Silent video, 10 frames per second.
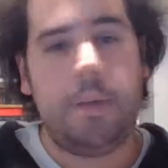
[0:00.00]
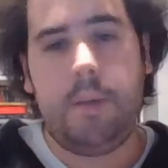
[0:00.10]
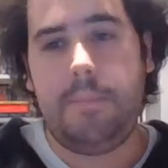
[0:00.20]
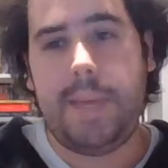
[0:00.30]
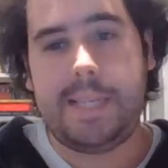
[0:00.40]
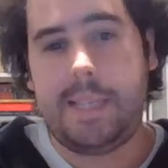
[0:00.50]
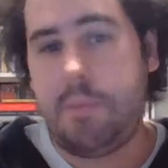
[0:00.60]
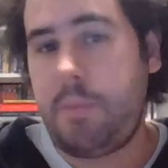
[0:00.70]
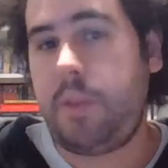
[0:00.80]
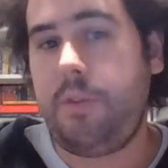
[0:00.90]
basically in
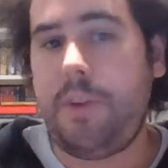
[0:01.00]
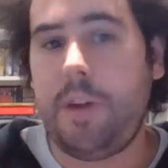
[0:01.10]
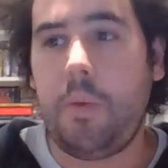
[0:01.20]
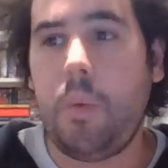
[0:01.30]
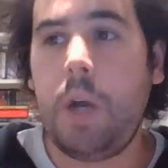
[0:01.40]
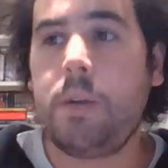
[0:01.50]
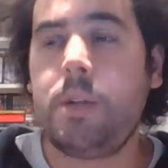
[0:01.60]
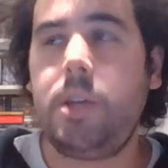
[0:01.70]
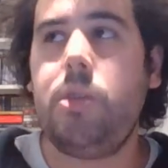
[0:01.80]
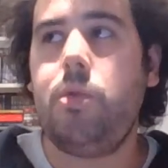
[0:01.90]
Breath of Fire 1,
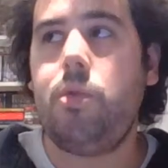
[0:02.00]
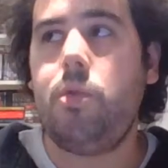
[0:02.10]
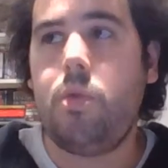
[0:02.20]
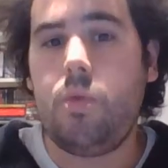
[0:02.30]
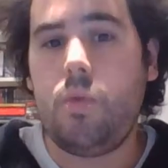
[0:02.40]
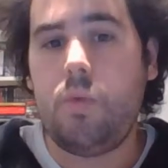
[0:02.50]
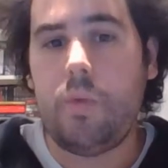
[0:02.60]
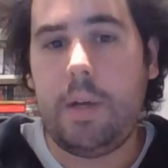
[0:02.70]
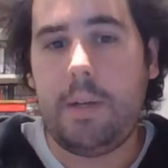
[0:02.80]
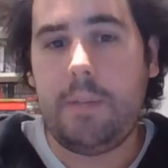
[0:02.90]
you
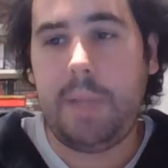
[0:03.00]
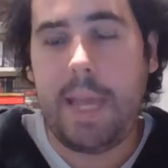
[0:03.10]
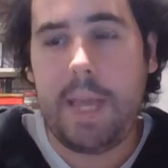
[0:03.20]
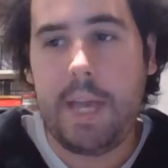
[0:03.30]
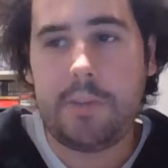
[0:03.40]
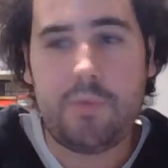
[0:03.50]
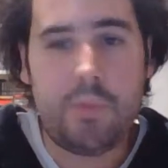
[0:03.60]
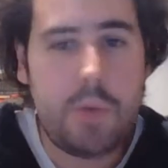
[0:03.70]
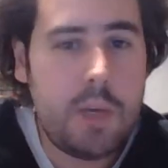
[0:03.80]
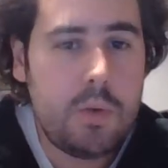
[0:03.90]
play as
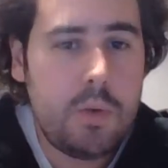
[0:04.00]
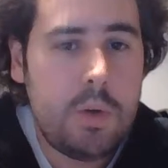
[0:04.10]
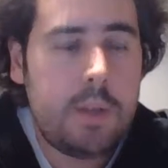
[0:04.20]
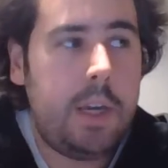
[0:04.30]
Ryu,